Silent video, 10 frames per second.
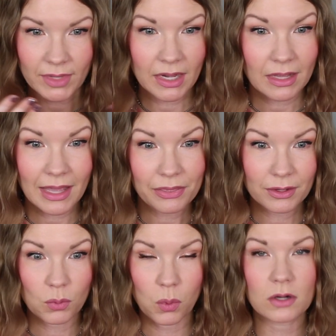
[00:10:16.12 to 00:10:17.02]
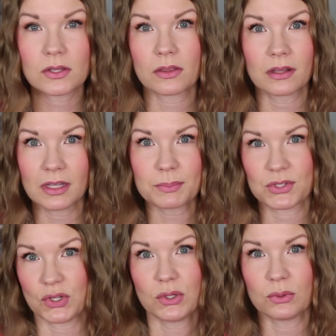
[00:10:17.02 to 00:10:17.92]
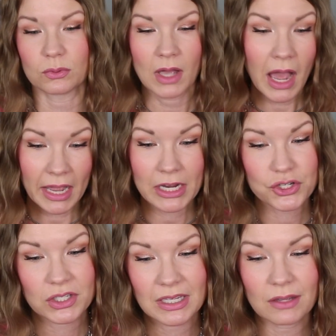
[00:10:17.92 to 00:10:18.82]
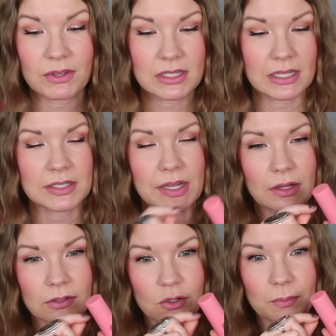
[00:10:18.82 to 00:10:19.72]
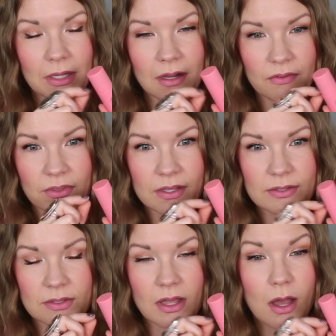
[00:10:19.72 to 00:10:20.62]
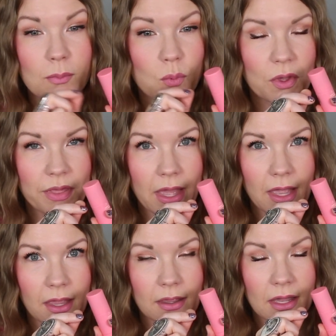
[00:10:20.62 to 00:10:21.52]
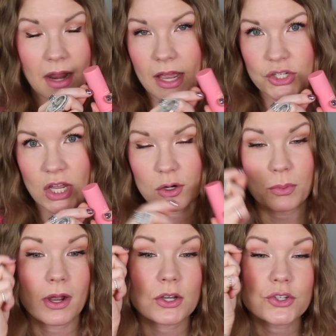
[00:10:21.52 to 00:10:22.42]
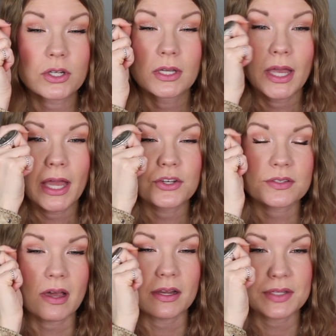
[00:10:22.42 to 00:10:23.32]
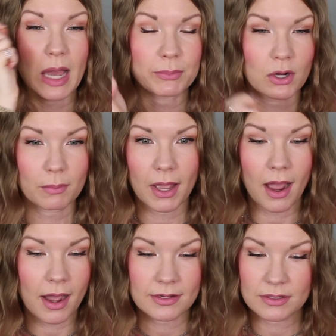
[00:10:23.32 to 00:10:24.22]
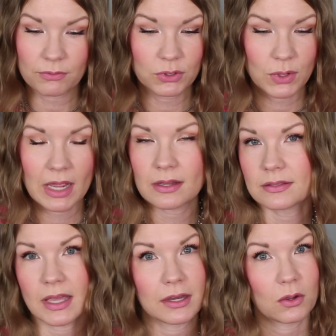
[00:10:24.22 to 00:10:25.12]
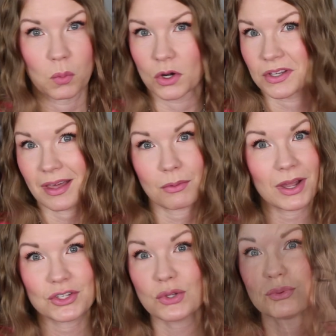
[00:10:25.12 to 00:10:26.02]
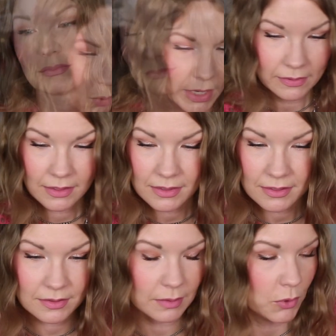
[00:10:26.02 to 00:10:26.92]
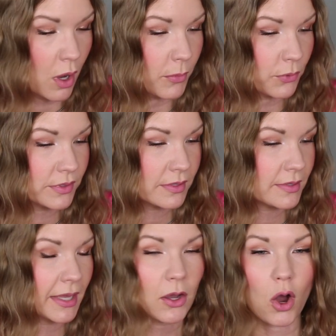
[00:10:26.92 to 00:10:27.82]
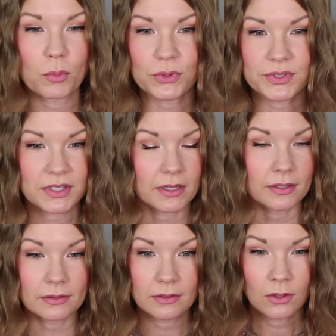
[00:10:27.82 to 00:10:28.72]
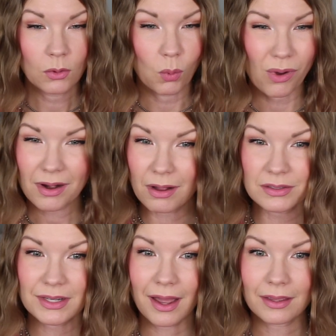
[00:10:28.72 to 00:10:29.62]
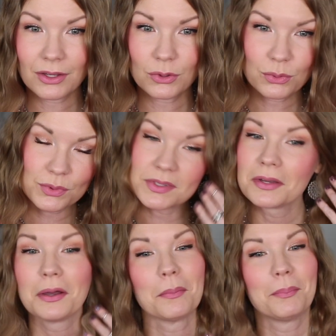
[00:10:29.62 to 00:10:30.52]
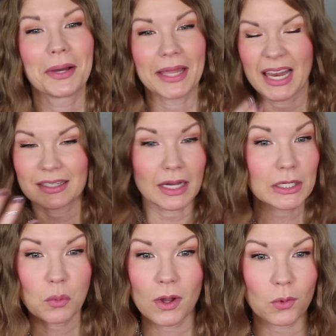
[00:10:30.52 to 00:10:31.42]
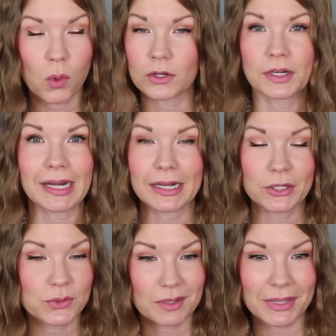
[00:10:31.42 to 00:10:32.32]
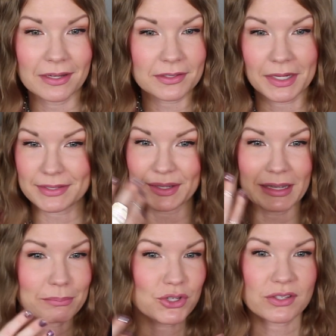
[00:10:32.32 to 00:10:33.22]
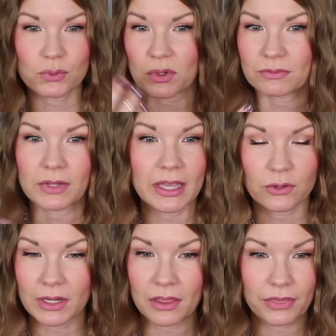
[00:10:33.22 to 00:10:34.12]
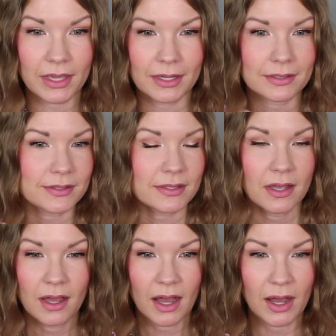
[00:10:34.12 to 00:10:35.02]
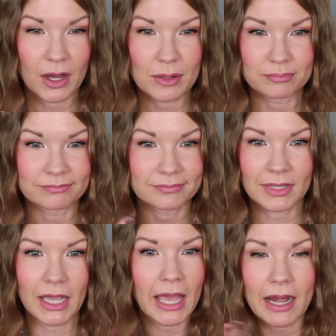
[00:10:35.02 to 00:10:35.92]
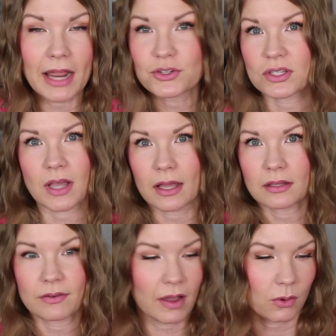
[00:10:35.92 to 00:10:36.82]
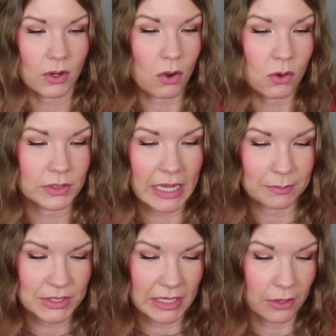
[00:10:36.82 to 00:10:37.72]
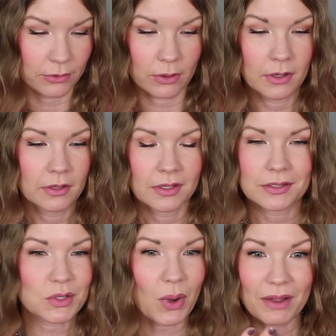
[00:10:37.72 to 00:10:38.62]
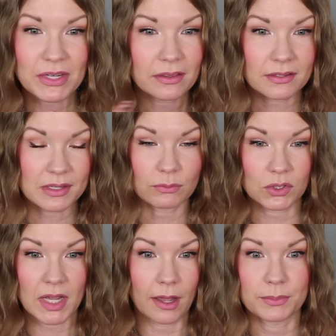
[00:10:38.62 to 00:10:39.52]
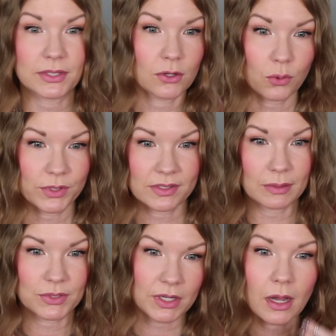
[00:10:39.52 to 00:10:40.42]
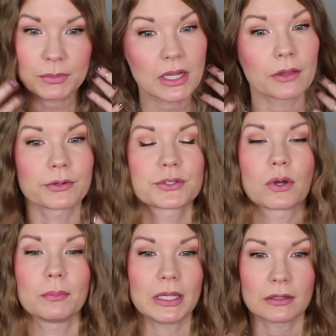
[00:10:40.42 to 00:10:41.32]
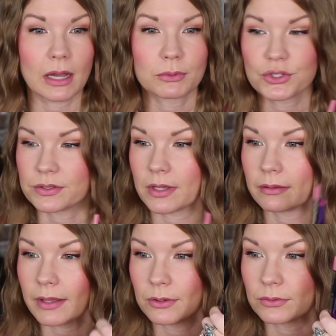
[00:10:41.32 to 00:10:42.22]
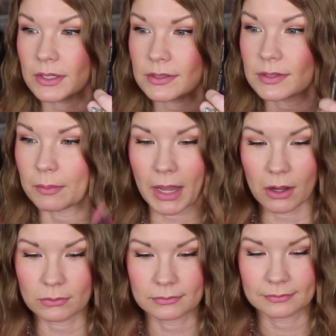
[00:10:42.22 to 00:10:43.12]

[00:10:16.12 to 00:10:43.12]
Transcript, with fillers: and I like that it works on the lips too. I actually even did take a little bit of this um, with a an eyeshadow brush and just kind of tapped it on my eyes a few days and it worked that way too. Okay, and then this lip combo. This is like almost a, what all did I use? But, and kind of what order did I use them in? Because I kept just sort of layering things. Um, and I just, I love how it all came together. So I've done this several times and it always seems to come together. So I mean, I would just say layer these somehow.